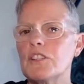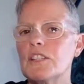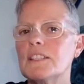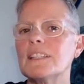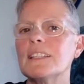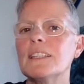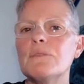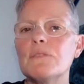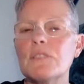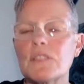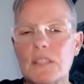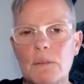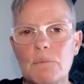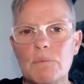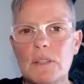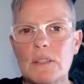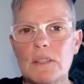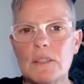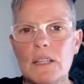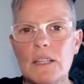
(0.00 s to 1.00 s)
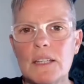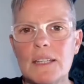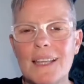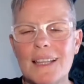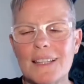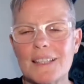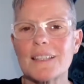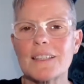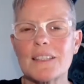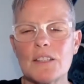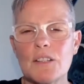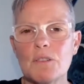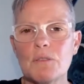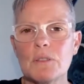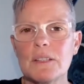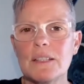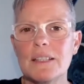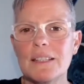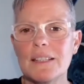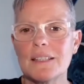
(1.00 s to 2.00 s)
to deliver something that
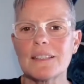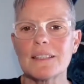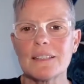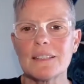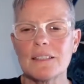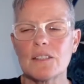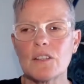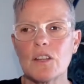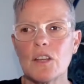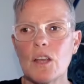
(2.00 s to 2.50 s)
necessarily isn't